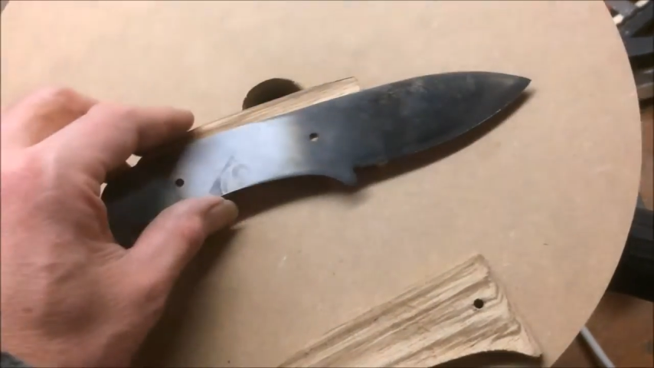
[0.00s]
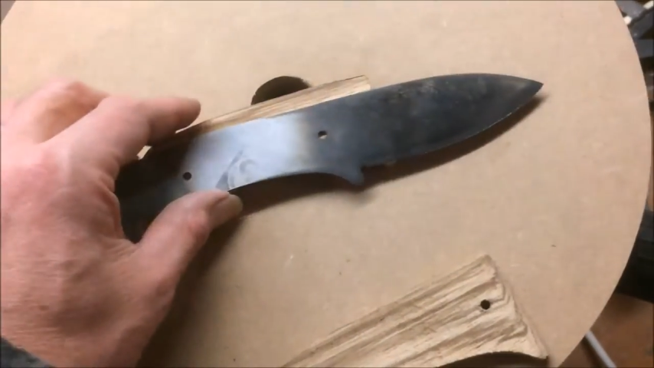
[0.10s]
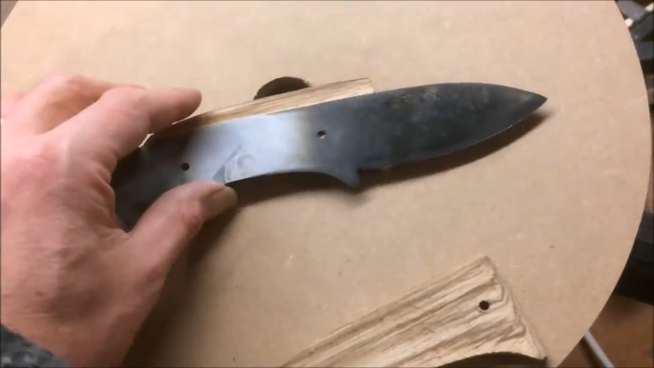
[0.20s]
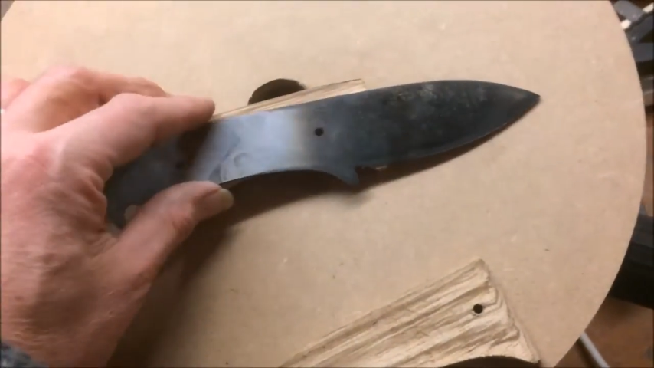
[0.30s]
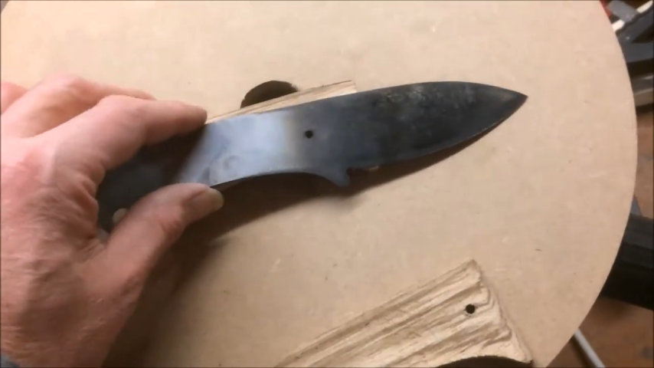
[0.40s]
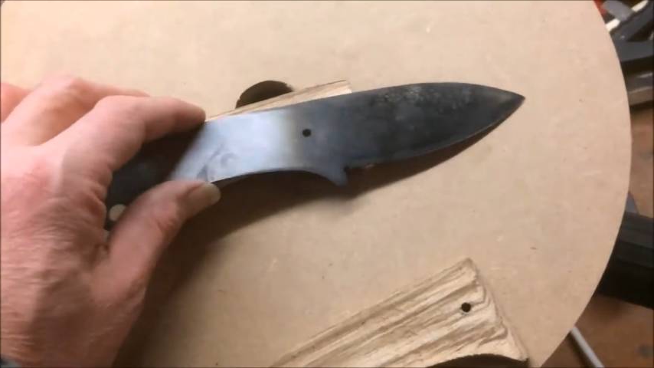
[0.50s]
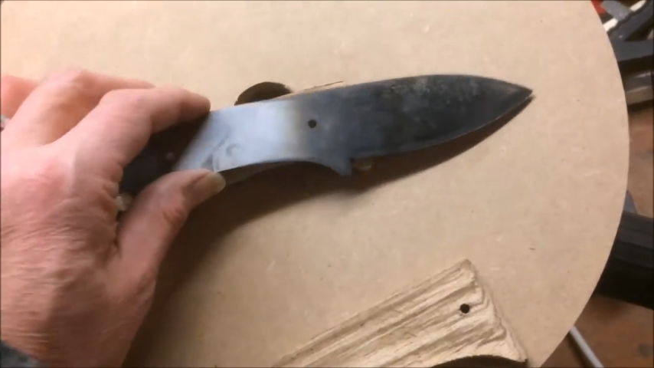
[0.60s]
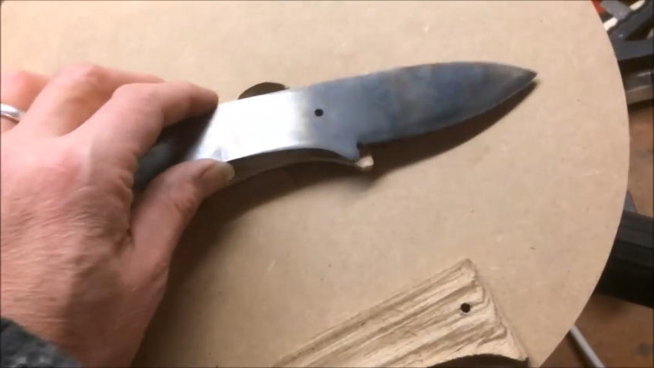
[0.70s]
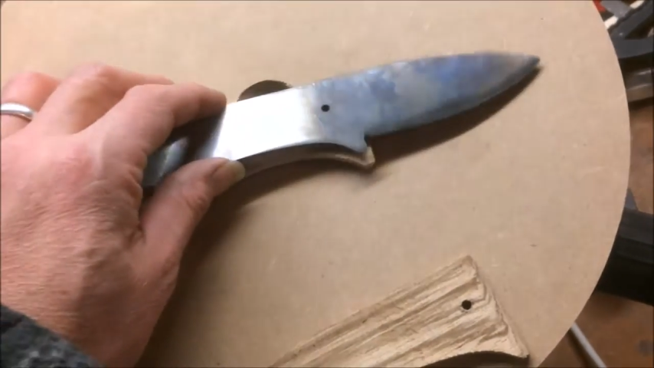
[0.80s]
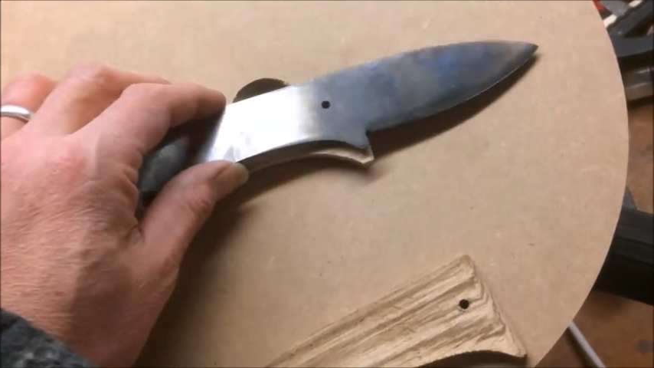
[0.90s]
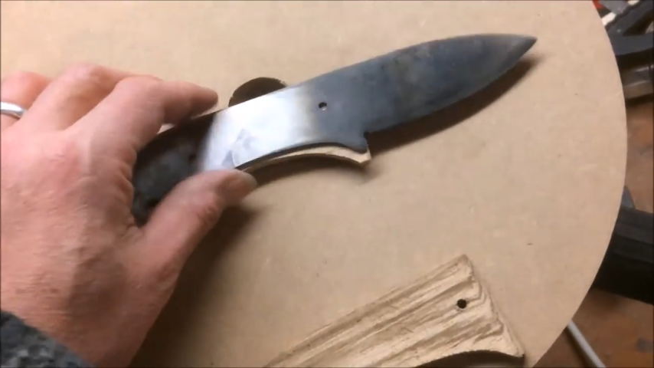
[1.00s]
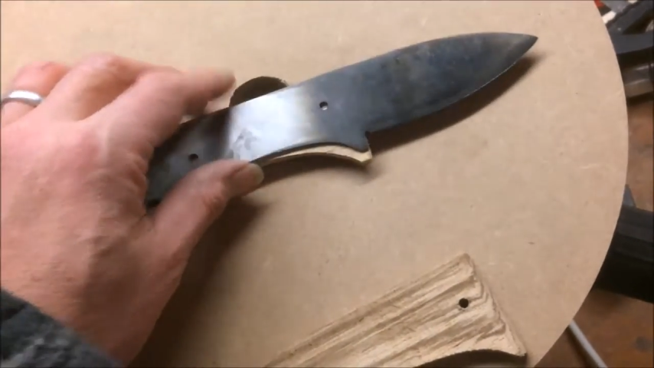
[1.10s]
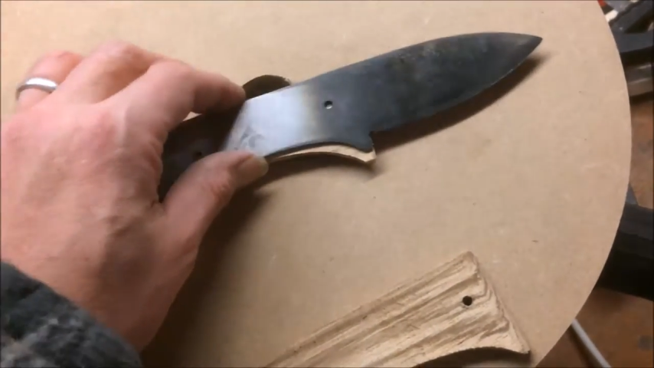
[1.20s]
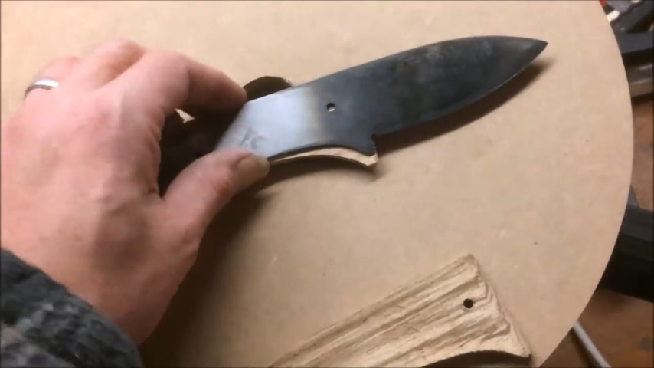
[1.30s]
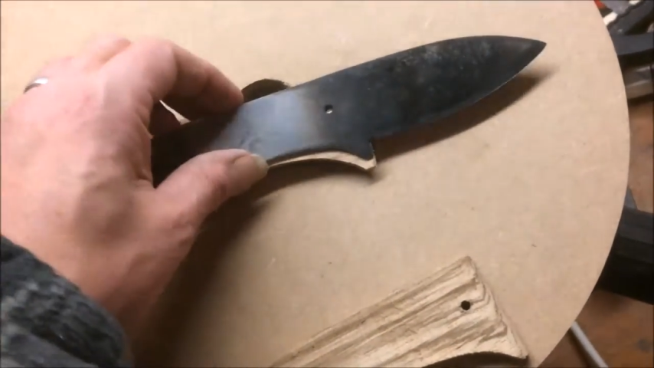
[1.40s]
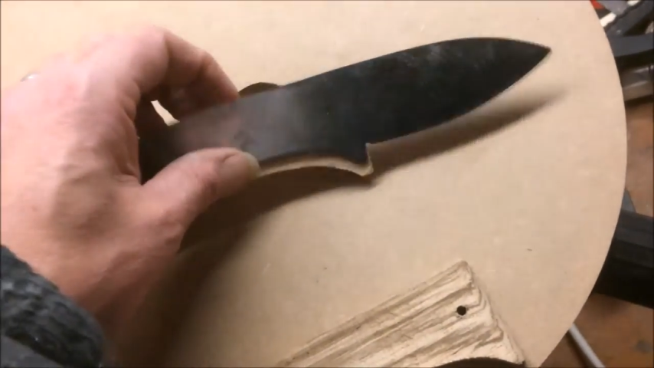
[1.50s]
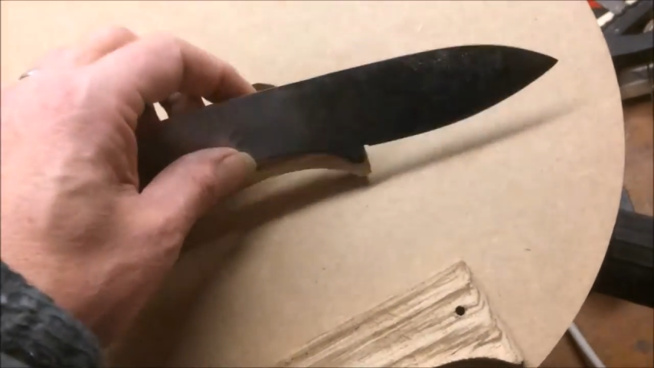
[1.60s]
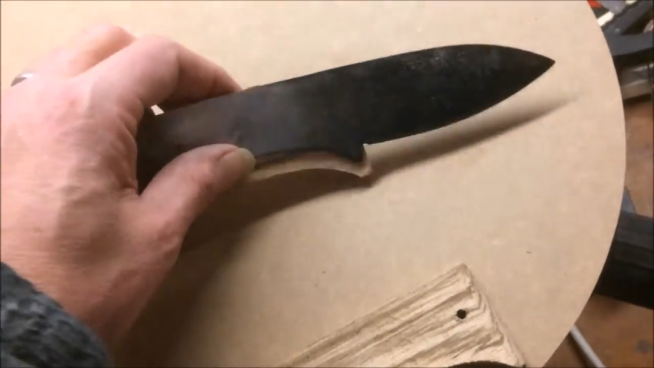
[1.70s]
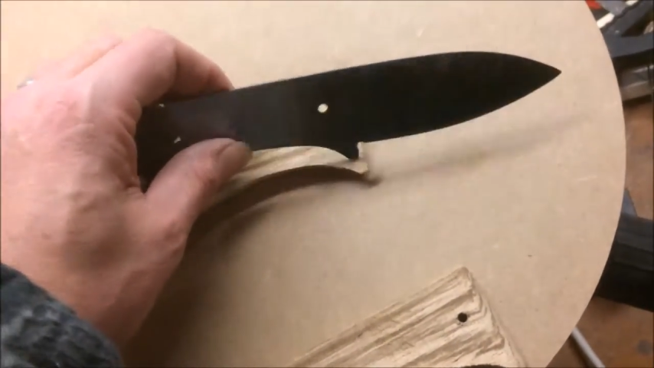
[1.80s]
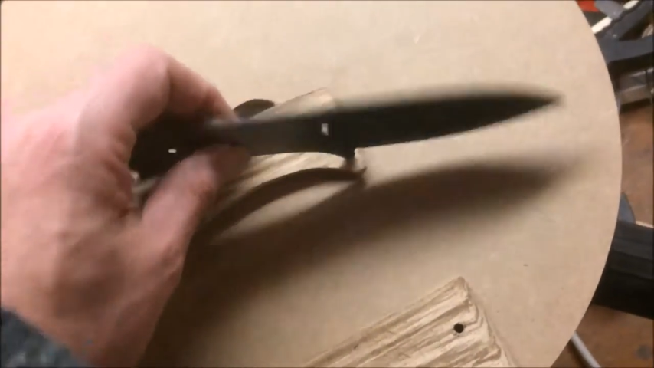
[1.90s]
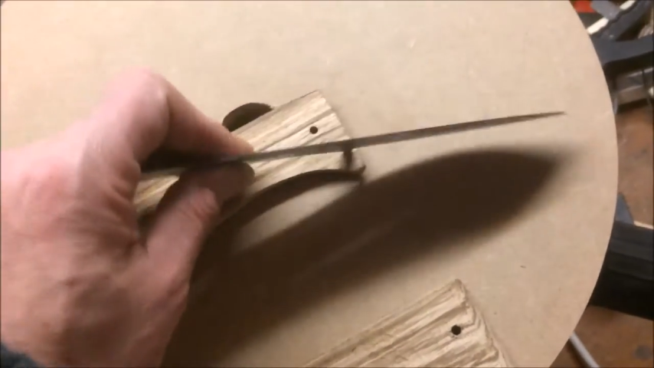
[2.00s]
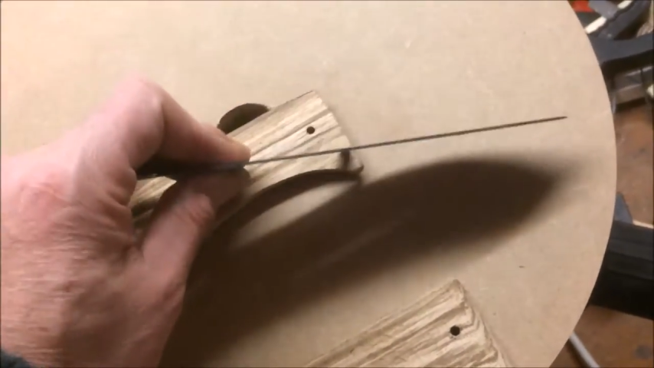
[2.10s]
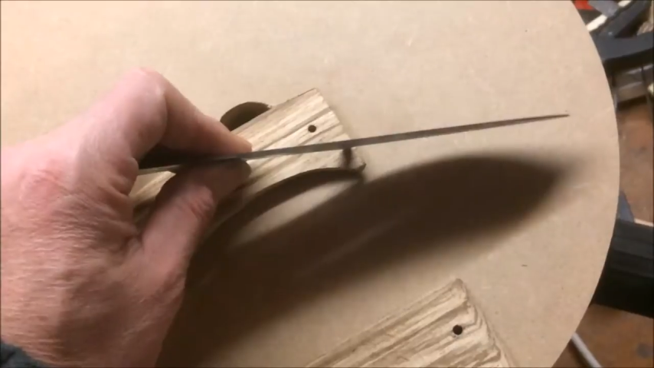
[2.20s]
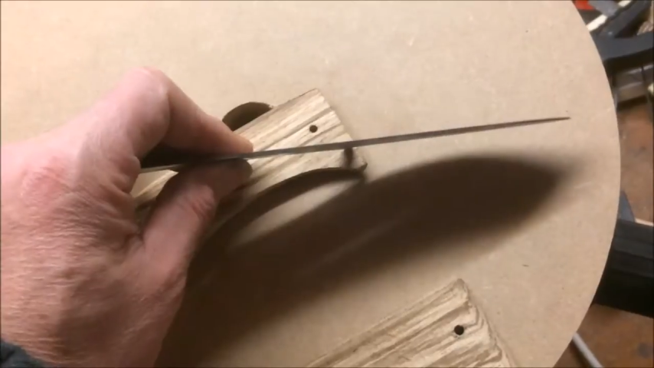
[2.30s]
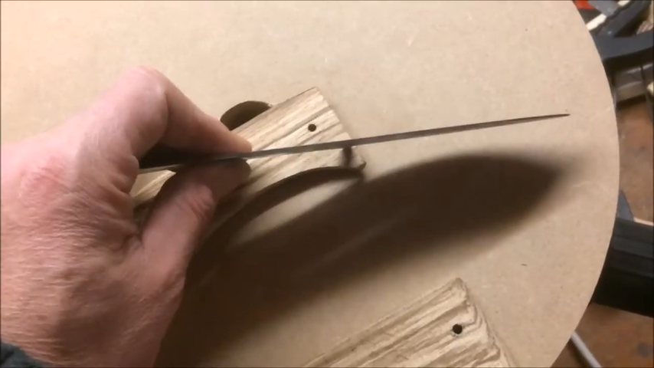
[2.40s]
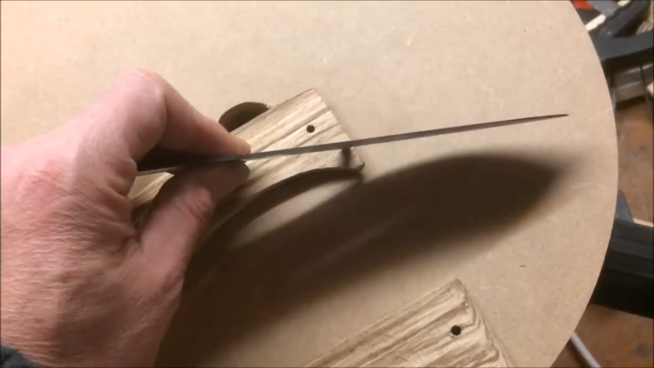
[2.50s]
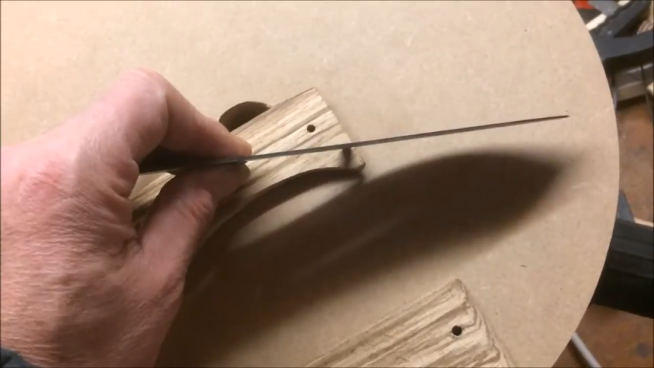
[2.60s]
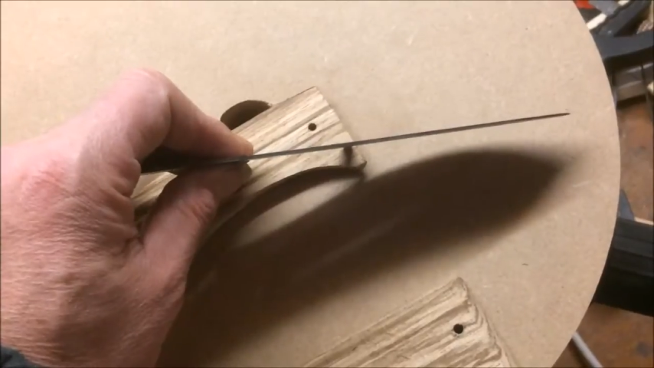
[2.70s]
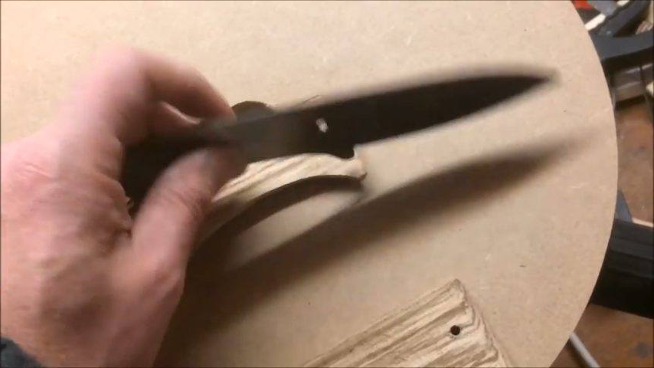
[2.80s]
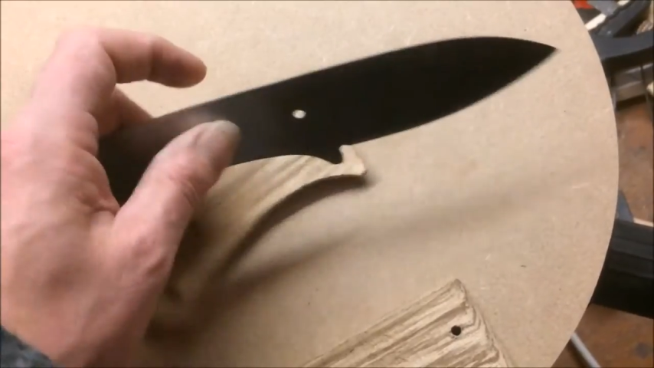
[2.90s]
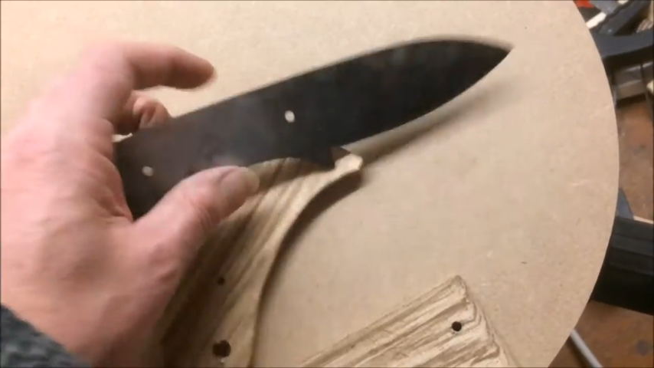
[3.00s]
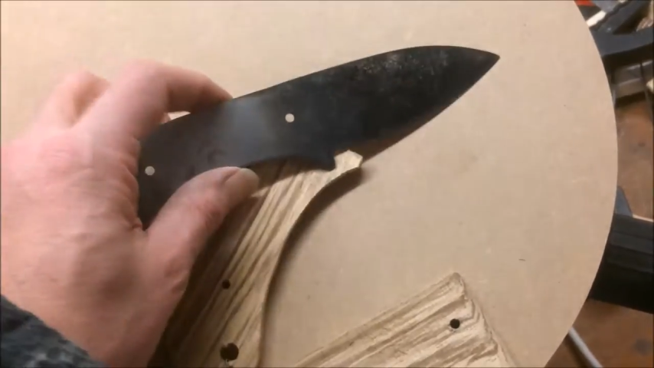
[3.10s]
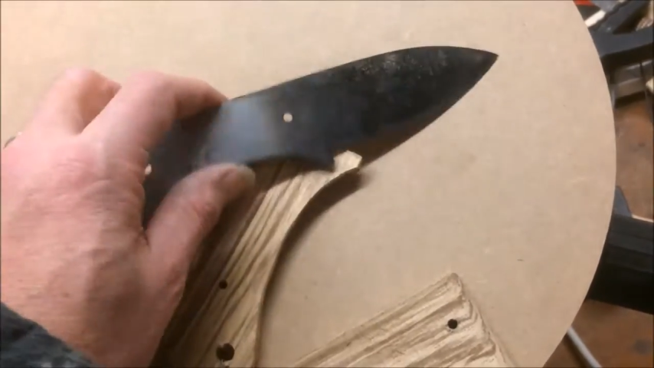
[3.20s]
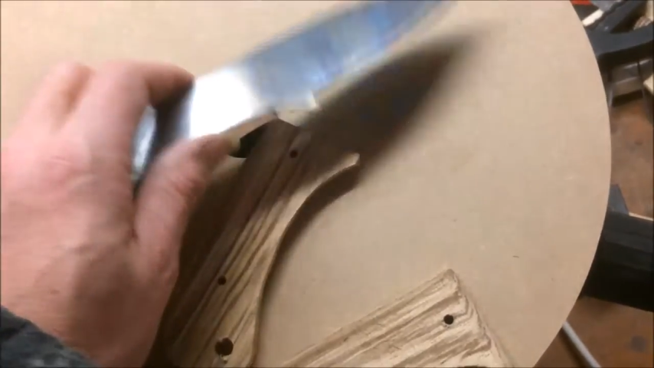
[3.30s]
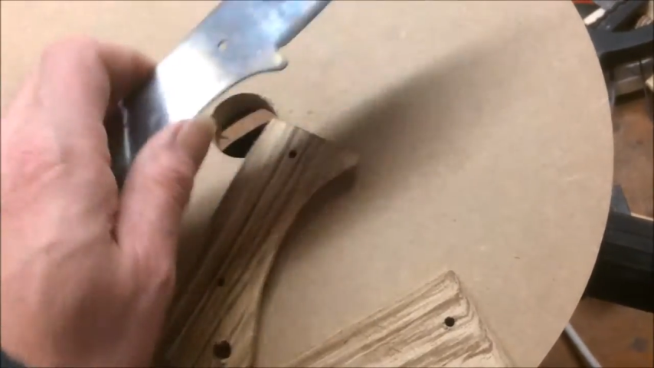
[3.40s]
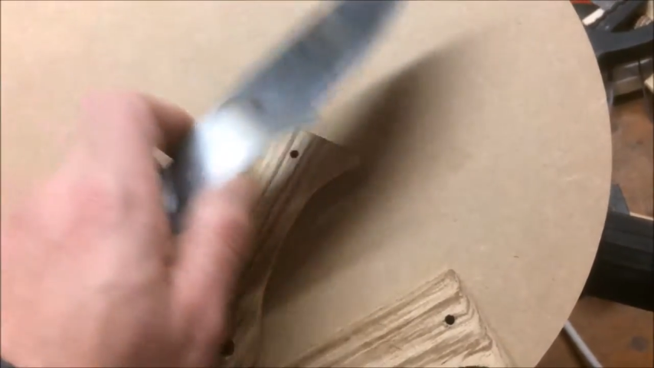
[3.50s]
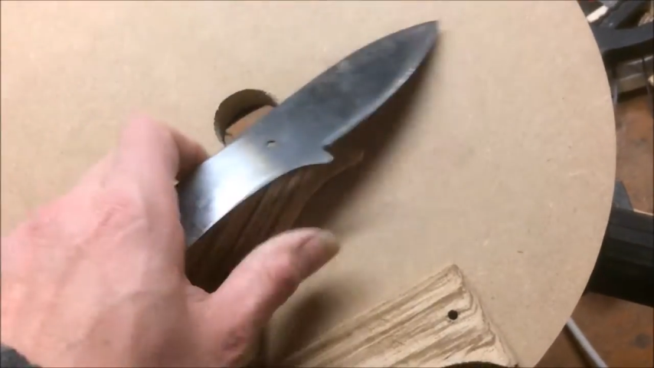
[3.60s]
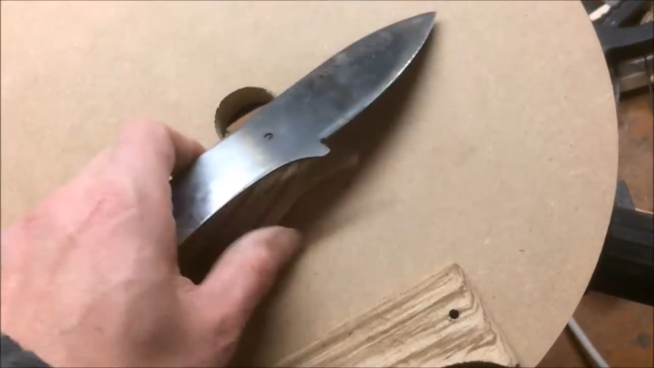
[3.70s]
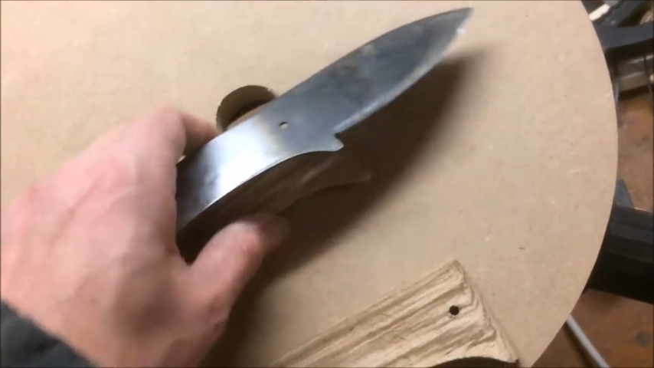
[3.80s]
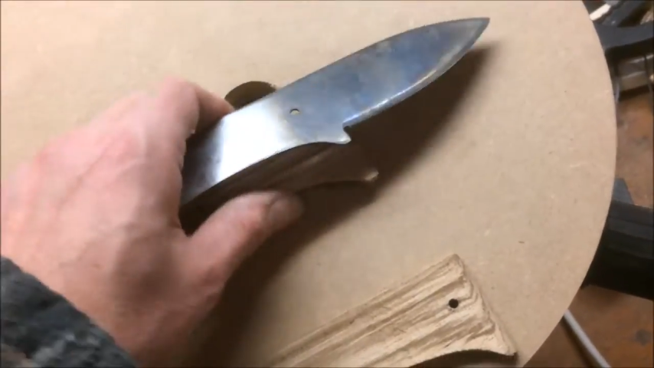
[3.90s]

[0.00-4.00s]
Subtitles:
[unreadable: no face in view]